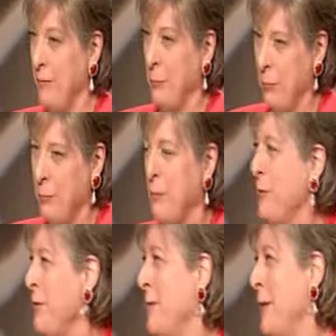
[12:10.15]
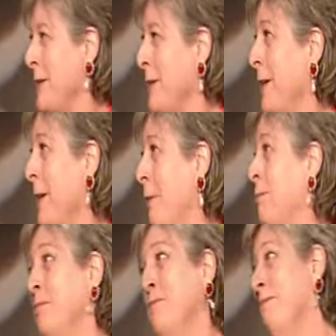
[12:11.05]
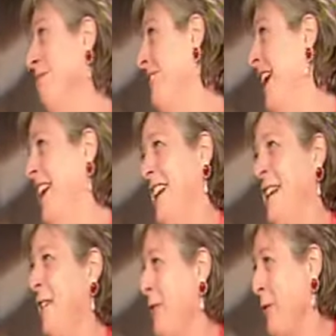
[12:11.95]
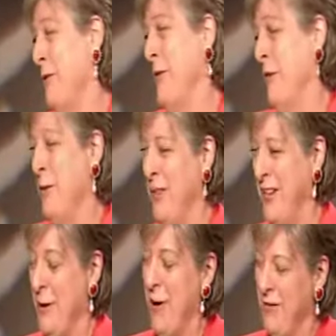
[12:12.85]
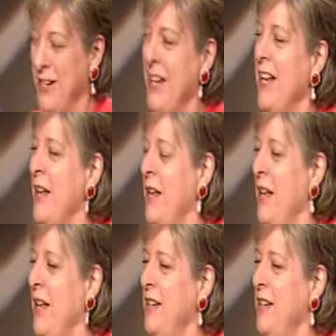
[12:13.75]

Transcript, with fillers: If one person messes up, Right. it throws the whole thing off. off. Right.